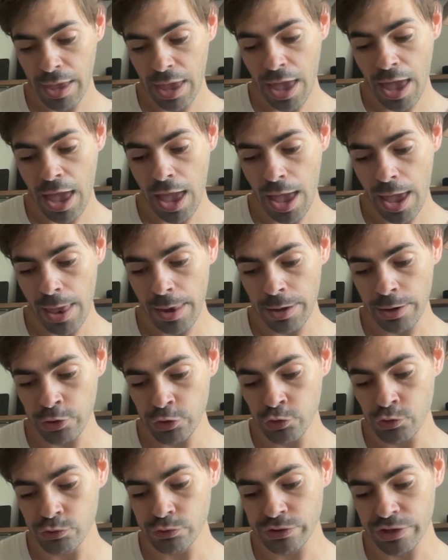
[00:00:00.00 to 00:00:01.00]
and
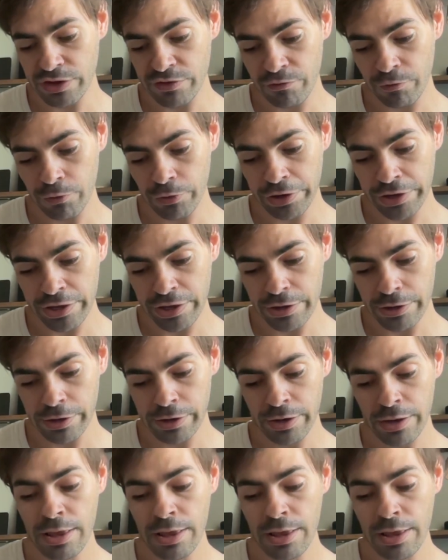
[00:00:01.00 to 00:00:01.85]
use it for here.